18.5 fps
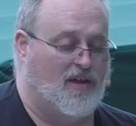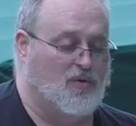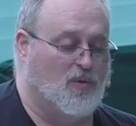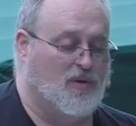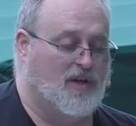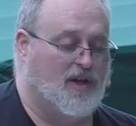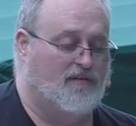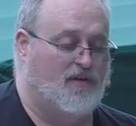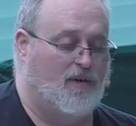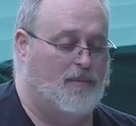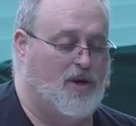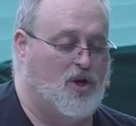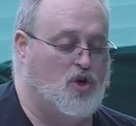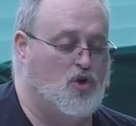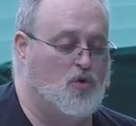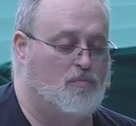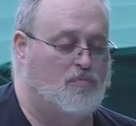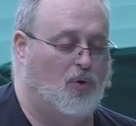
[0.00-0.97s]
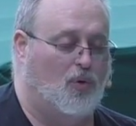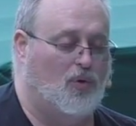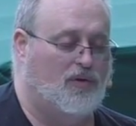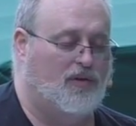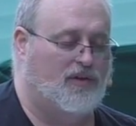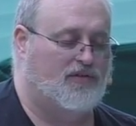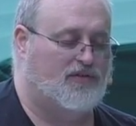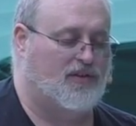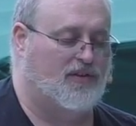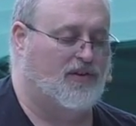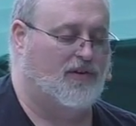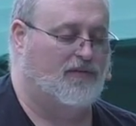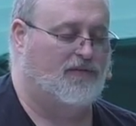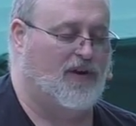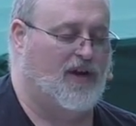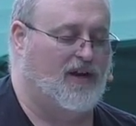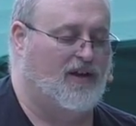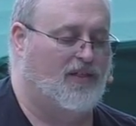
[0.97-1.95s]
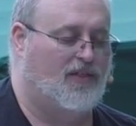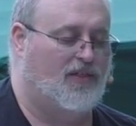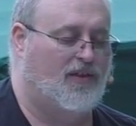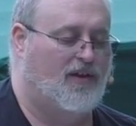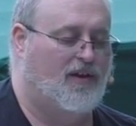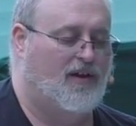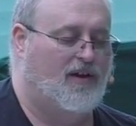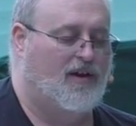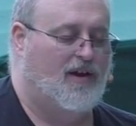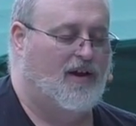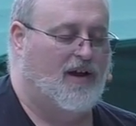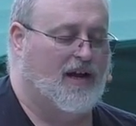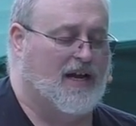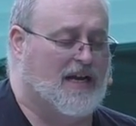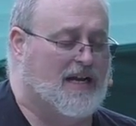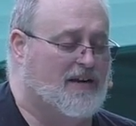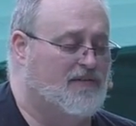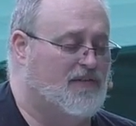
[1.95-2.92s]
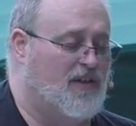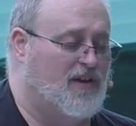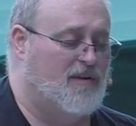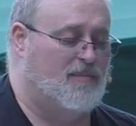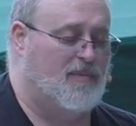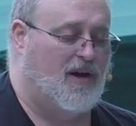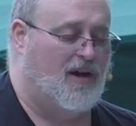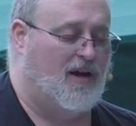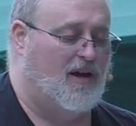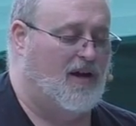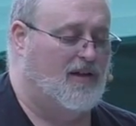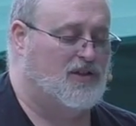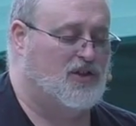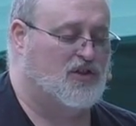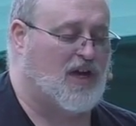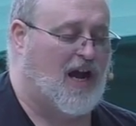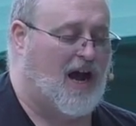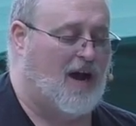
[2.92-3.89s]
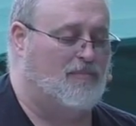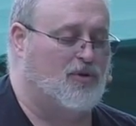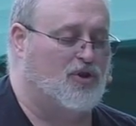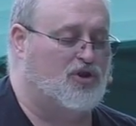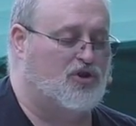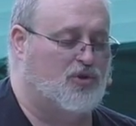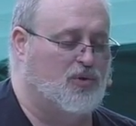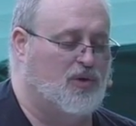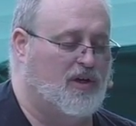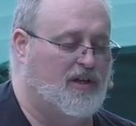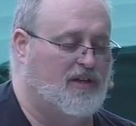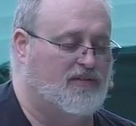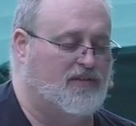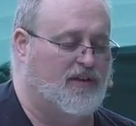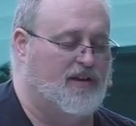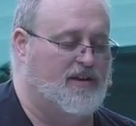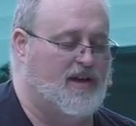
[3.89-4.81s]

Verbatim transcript: but particularly to those being baptized, that, that God, they have boldly said,